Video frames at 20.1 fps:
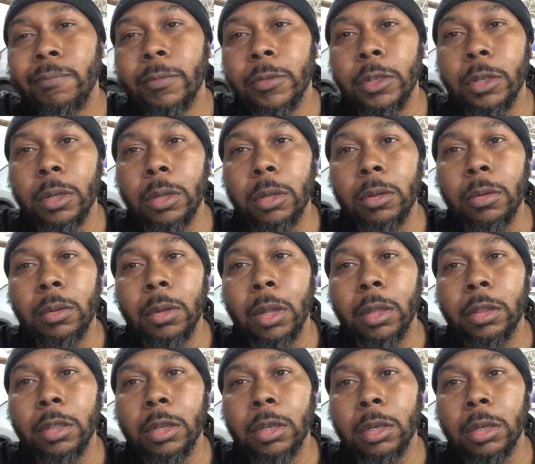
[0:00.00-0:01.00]
So I
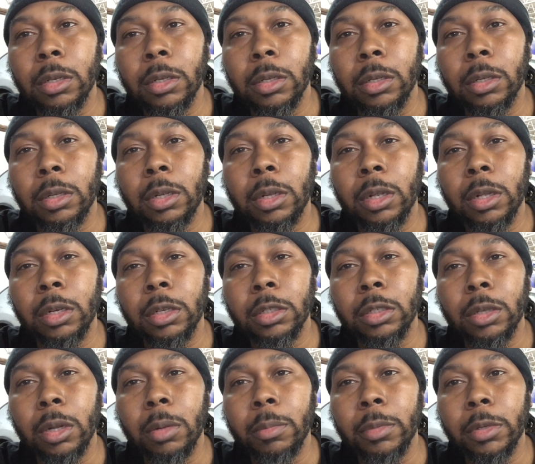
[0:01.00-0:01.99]
think the
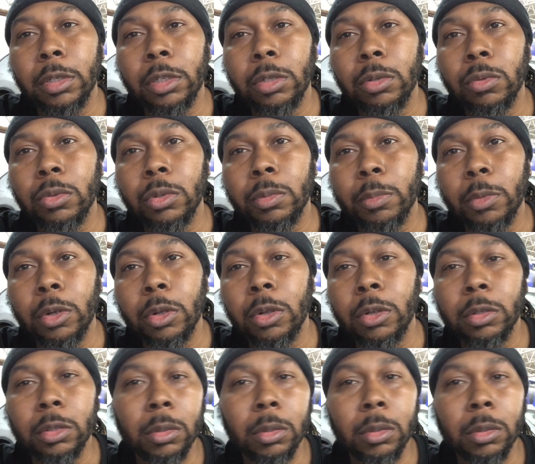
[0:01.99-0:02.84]
Cutlass's gonna be too small,